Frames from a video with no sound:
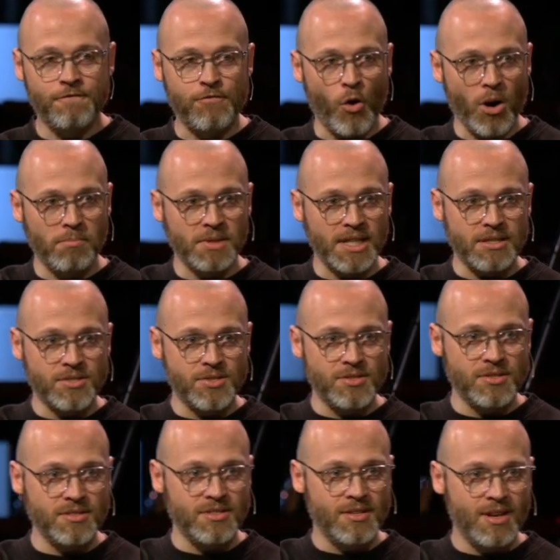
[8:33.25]

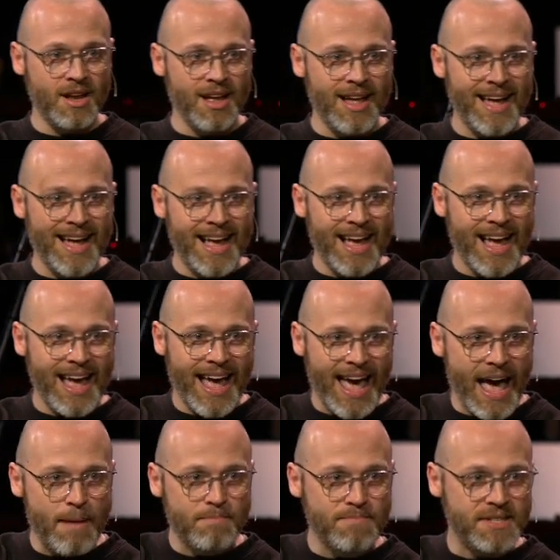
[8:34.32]
Formless,
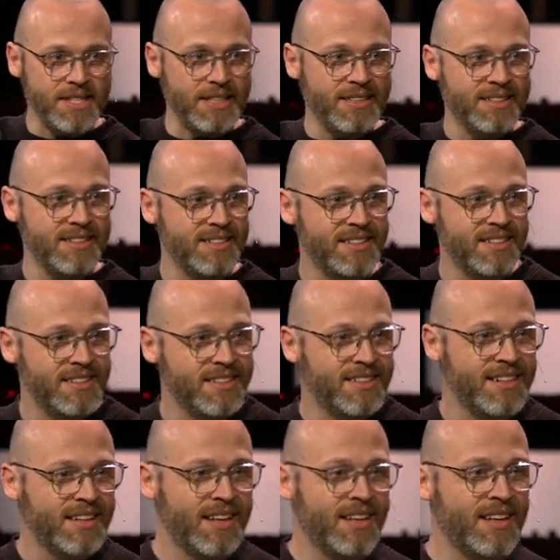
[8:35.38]
empty,
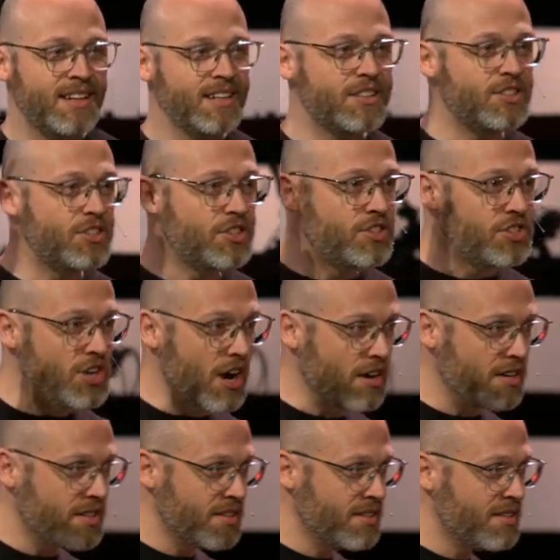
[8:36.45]

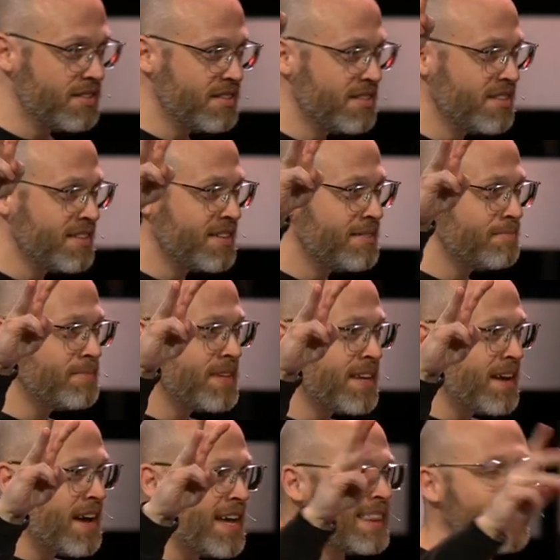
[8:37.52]
dark.
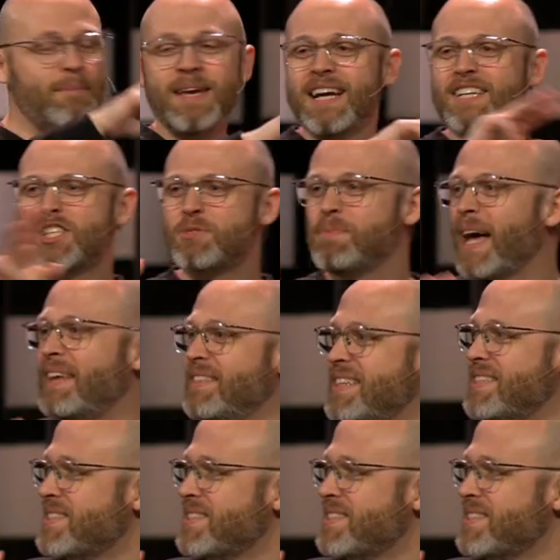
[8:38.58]
Let me explain